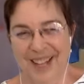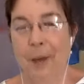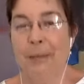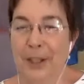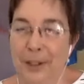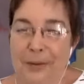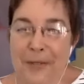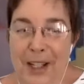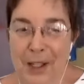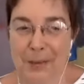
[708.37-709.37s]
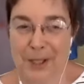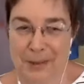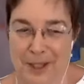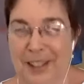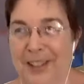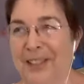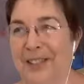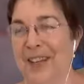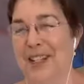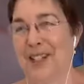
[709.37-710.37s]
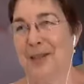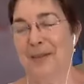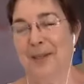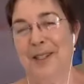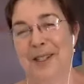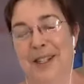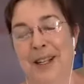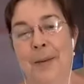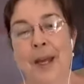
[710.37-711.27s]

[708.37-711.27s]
good vegetables, we got good vegetables.